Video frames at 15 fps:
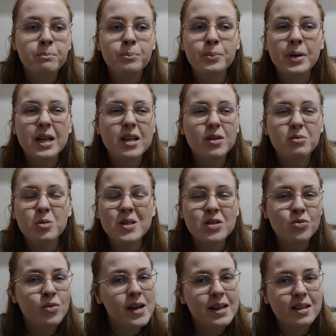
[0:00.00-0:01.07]
but it was
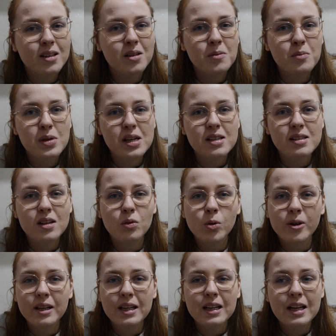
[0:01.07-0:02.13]
random because they were
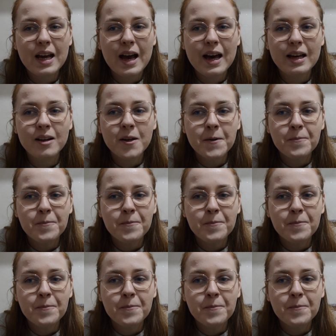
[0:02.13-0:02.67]
eating at